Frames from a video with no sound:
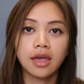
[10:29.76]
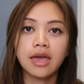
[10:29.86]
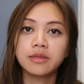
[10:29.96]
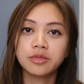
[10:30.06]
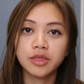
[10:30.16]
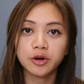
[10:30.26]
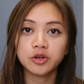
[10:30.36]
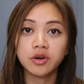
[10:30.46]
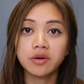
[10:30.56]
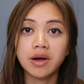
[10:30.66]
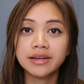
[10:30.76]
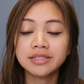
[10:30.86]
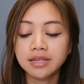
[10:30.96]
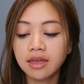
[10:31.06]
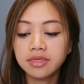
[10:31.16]
And there you go,
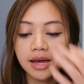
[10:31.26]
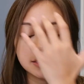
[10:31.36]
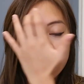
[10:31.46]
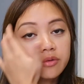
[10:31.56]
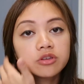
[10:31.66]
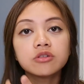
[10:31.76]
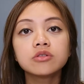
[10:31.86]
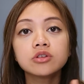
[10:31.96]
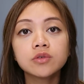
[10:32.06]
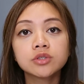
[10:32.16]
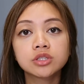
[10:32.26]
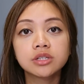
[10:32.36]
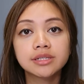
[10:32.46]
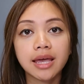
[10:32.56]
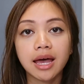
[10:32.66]
guys. And that's how you use
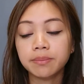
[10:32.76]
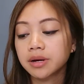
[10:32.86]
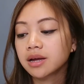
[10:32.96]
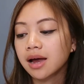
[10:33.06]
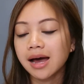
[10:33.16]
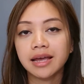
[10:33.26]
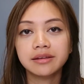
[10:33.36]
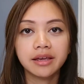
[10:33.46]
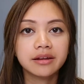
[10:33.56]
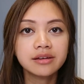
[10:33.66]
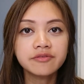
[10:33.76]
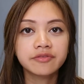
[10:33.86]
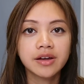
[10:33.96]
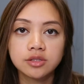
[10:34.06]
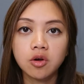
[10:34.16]
this app, hinative.
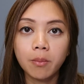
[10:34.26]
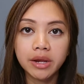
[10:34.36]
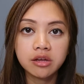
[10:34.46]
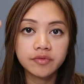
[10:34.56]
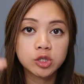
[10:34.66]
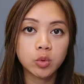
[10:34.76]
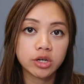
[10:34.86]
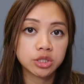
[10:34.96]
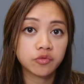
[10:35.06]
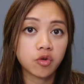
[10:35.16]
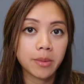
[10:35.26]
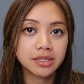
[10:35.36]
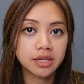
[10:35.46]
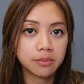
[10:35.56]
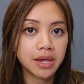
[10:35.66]
So many of these question
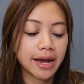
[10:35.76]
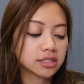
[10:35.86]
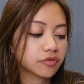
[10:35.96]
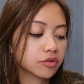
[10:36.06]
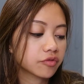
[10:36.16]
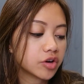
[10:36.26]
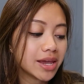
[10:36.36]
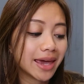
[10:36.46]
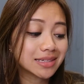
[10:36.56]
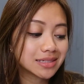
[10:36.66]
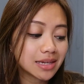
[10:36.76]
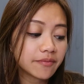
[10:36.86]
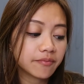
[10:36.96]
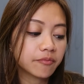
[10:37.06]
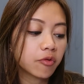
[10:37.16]
formats can be asked for free,
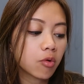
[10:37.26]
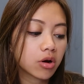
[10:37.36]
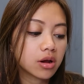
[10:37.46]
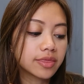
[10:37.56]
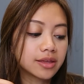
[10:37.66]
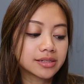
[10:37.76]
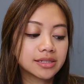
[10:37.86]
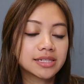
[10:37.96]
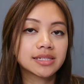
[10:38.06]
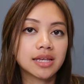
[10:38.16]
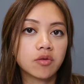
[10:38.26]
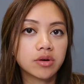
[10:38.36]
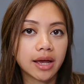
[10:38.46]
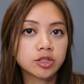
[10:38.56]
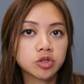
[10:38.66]
except for does this
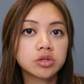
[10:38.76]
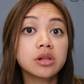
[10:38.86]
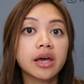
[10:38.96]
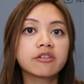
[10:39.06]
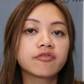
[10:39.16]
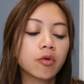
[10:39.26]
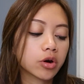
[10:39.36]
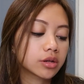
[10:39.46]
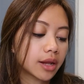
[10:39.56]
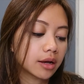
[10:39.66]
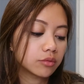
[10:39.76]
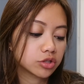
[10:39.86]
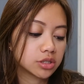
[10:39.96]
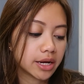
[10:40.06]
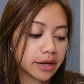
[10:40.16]
sound natural and foreign
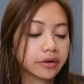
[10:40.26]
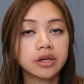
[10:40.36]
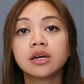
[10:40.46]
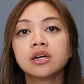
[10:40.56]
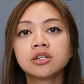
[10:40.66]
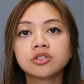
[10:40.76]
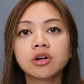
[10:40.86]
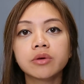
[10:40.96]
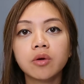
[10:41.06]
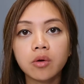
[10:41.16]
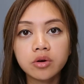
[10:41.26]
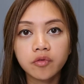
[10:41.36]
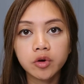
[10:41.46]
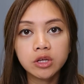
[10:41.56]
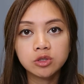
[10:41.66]
language diary. So in order
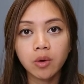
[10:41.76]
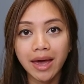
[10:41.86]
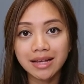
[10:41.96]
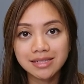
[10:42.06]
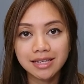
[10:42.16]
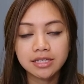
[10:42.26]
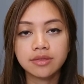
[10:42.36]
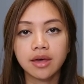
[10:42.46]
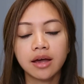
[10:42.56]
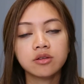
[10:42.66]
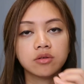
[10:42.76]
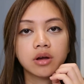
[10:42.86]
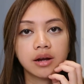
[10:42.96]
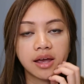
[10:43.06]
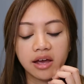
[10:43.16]
for you to access that, you're
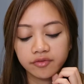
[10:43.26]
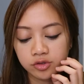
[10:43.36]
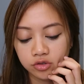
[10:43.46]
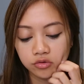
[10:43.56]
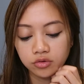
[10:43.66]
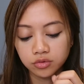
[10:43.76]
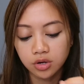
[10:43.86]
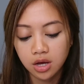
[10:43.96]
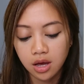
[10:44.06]
gonna have to